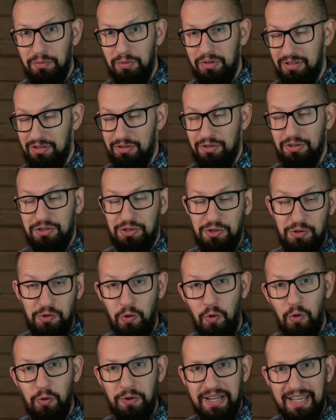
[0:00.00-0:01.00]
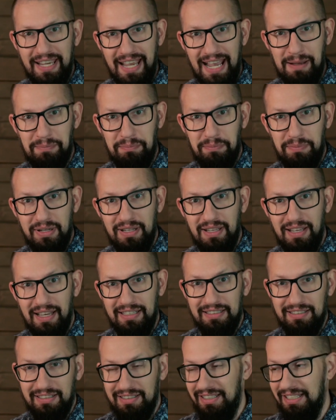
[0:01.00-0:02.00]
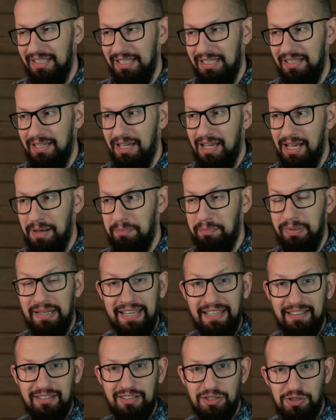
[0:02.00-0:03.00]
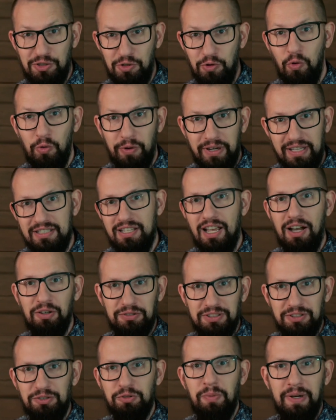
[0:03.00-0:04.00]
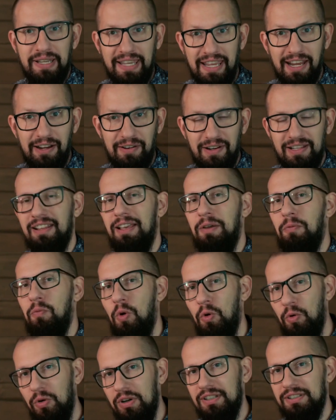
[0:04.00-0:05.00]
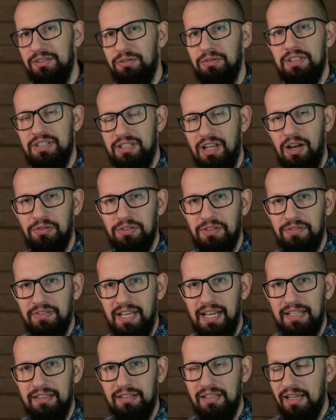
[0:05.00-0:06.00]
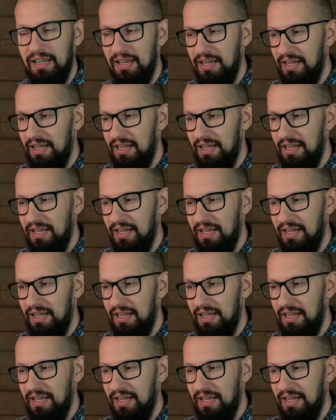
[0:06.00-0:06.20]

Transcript: a snoring app, and he played the snoring sound into my ear, and I woke to the sound of that.